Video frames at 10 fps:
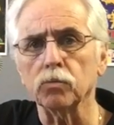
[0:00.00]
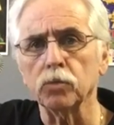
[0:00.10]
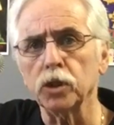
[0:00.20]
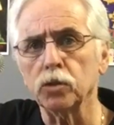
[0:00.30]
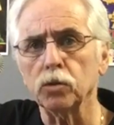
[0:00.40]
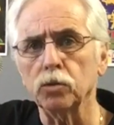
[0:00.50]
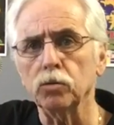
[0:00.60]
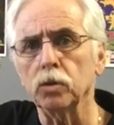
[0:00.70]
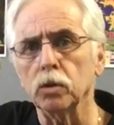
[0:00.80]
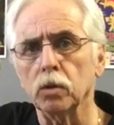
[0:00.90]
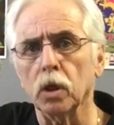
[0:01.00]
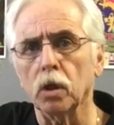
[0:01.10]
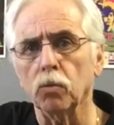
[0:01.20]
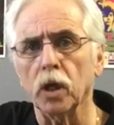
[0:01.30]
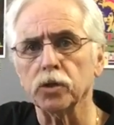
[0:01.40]
retune,
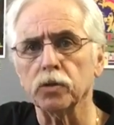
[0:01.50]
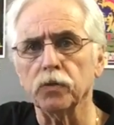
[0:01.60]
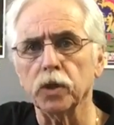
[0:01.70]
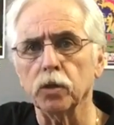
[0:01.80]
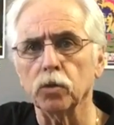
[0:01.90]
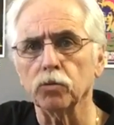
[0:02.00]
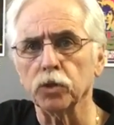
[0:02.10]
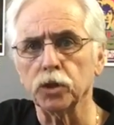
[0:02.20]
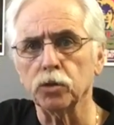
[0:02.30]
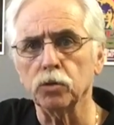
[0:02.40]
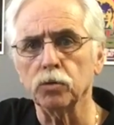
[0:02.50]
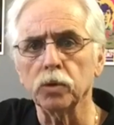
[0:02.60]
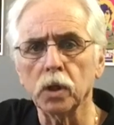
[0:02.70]
watch the video and retune,